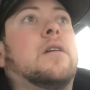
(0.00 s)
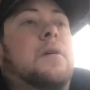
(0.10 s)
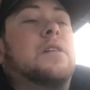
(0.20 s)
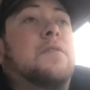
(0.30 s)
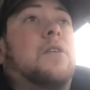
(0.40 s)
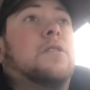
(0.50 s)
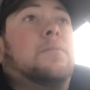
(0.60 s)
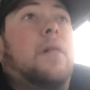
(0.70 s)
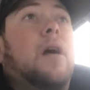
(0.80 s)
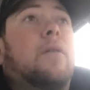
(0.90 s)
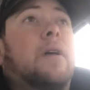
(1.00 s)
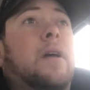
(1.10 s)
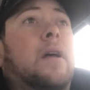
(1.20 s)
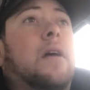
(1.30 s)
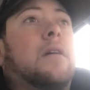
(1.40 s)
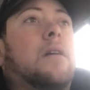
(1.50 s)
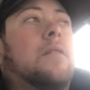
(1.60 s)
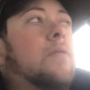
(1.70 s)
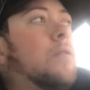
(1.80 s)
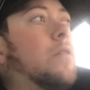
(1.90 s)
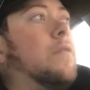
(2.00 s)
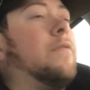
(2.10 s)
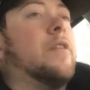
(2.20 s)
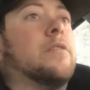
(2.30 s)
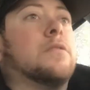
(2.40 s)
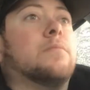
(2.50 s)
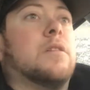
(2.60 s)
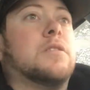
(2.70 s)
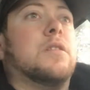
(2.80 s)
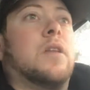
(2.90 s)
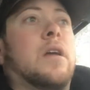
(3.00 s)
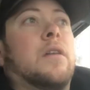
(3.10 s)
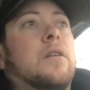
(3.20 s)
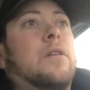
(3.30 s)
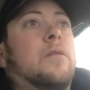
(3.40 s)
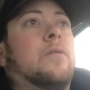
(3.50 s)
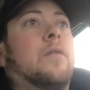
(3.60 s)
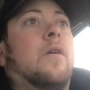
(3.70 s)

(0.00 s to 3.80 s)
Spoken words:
but as far as plowing, I don't know if there's much that they can do.